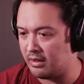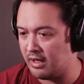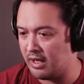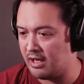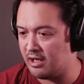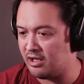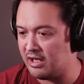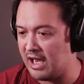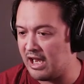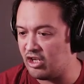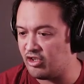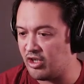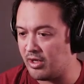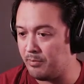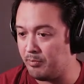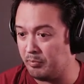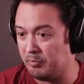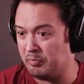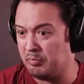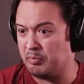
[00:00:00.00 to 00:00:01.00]
Engaging.
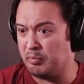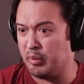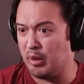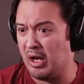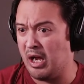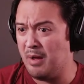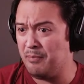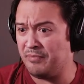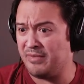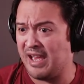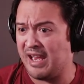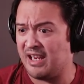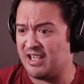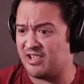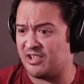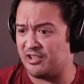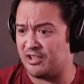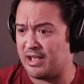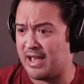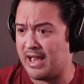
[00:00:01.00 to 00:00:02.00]
pump that
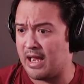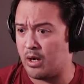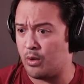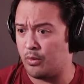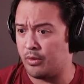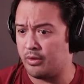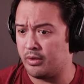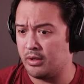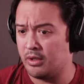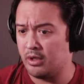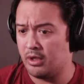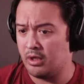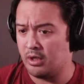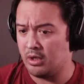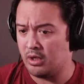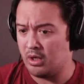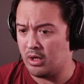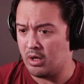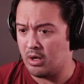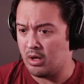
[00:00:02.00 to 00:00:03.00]
is loud.
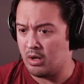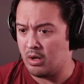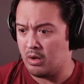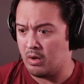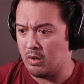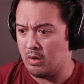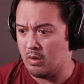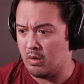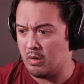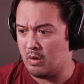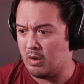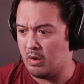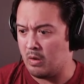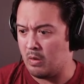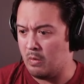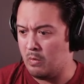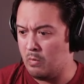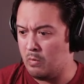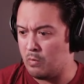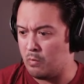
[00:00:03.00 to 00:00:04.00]

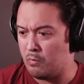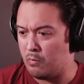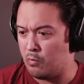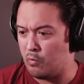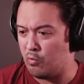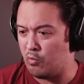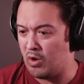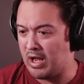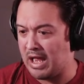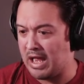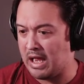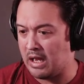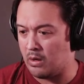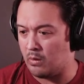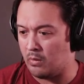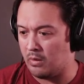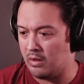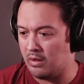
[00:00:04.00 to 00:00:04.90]
Oh, wow.